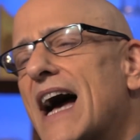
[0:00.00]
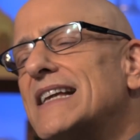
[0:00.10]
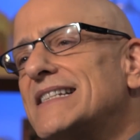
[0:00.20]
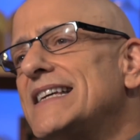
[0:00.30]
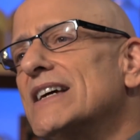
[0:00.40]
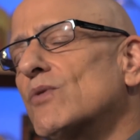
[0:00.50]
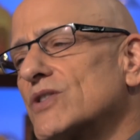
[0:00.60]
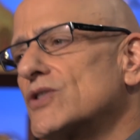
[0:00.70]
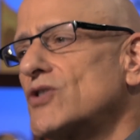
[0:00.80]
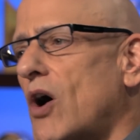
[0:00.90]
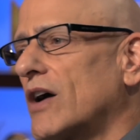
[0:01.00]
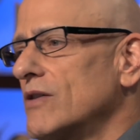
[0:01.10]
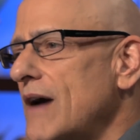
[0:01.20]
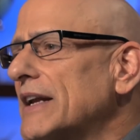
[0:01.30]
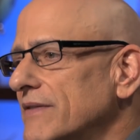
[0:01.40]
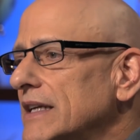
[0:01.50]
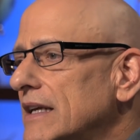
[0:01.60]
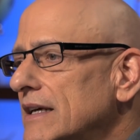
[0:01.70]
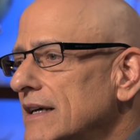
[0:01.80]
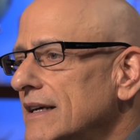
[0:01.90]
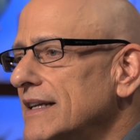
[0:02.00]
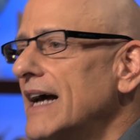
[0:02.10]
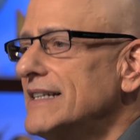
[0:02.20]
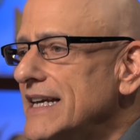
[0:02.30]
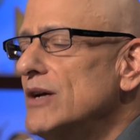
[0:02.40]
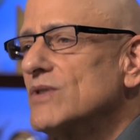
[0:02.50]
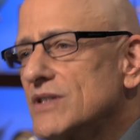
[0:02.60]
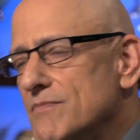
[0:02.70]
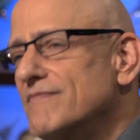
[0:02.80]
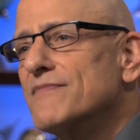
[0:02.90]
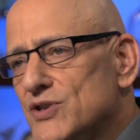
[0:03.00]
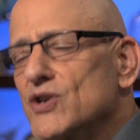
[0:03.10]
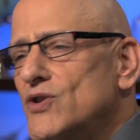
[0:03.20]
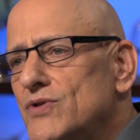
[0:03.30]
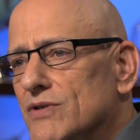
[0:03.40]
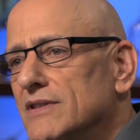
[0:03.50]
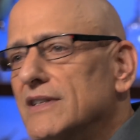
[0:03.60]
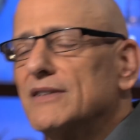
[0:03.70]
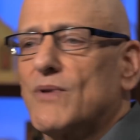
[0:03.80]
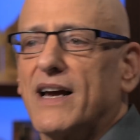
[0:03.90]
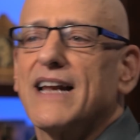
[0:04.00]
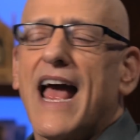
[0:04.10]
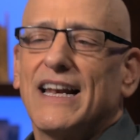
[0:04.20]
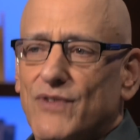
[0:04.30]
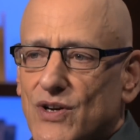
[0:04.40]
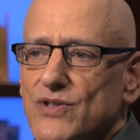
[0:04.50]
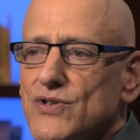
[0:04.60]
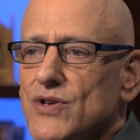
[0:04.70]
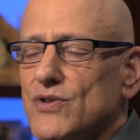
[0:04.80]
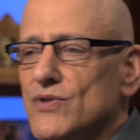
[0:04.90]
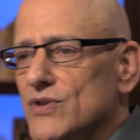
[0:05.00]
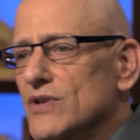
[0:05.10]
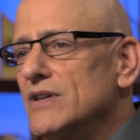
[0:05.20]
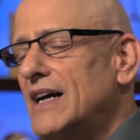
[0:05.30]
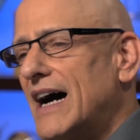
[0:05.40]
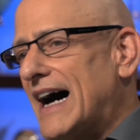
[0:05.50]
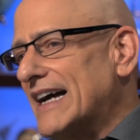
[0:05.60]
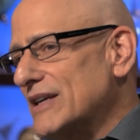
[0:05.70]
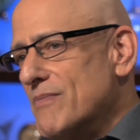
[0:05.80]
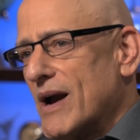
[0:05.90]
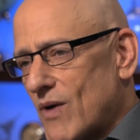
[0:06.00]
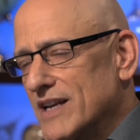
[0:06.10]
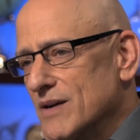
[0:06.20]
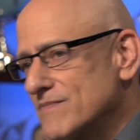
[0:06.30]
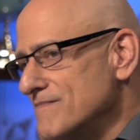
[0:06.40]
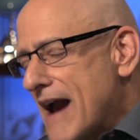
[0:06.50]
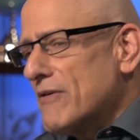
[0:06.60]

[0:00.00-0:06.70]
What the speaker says: the idea was to talk her out of it. The idea was to seduce her, right? And if you couldn't seduce her, you might wind up